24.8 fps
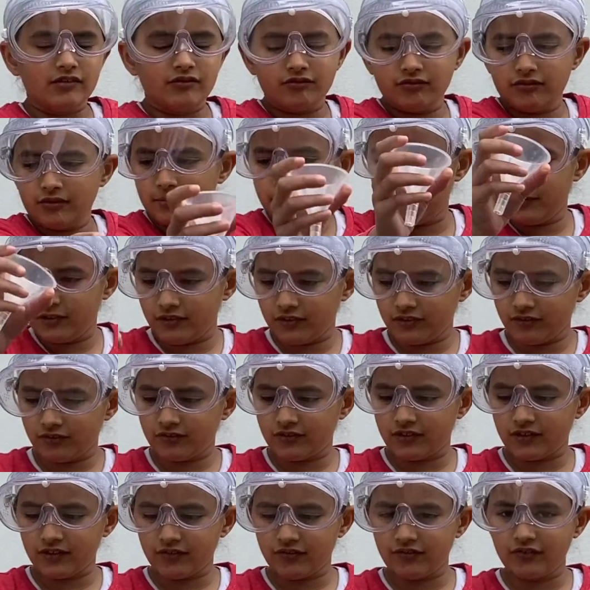Remove
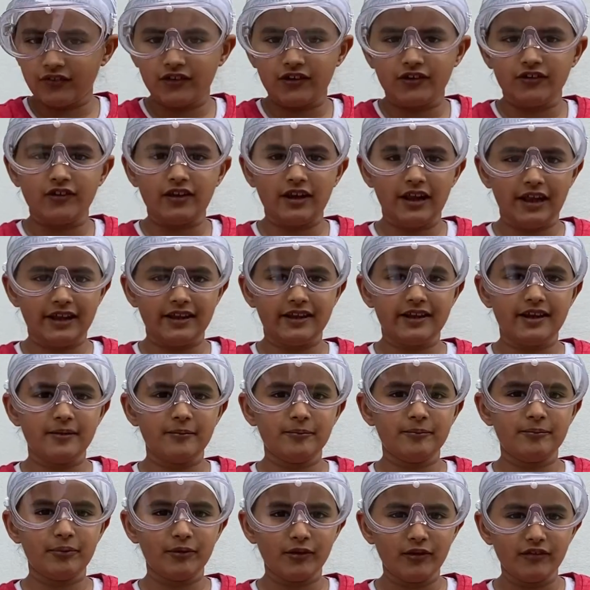the funnel and
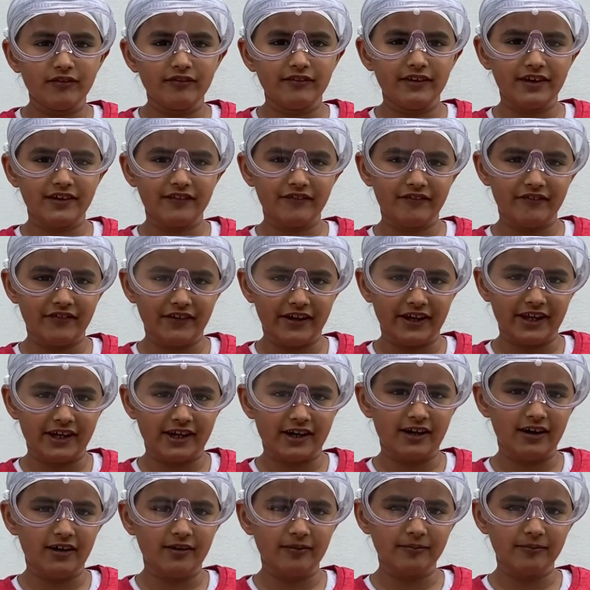then pour in the vinegar.